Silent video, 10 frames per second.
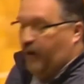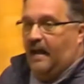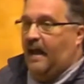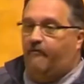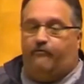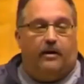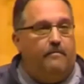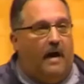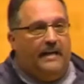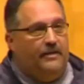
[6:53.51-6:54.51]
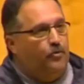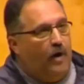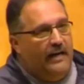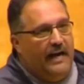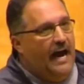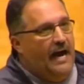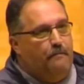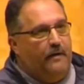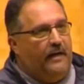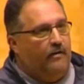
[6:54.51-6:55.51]
everybody's running high
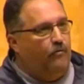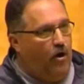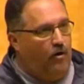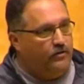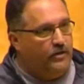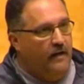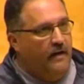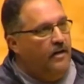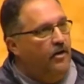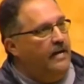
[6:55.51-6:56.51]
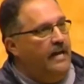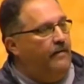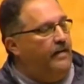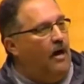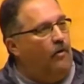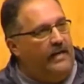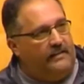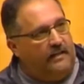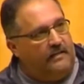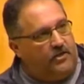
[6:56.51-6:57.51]
pick and rolls. You can even go
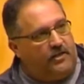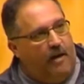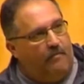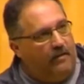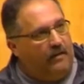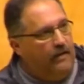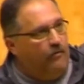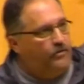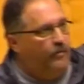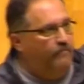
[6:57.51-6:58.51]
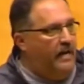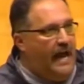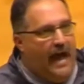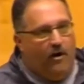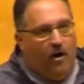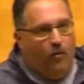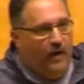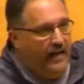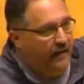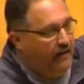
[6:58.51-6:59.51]
into the summer league, which we've been at all
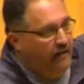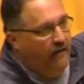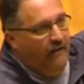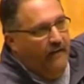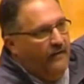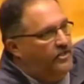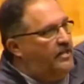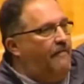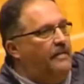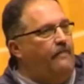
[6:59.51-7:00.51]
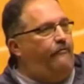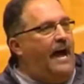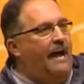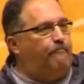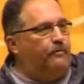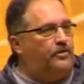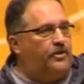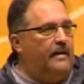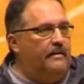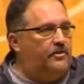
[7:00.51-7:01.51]
week.
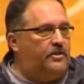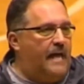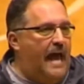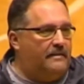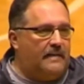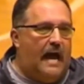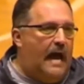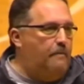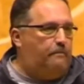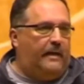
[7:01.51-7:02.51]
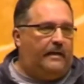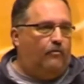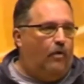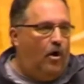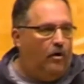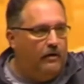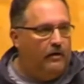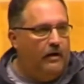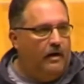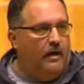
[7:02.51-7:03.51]
75% of the sets, high pick and roll.
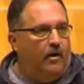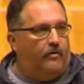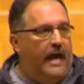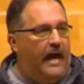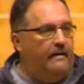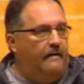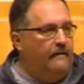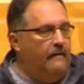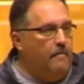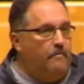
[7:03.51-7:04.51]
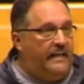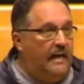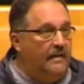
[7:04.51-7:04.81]
Okay? Because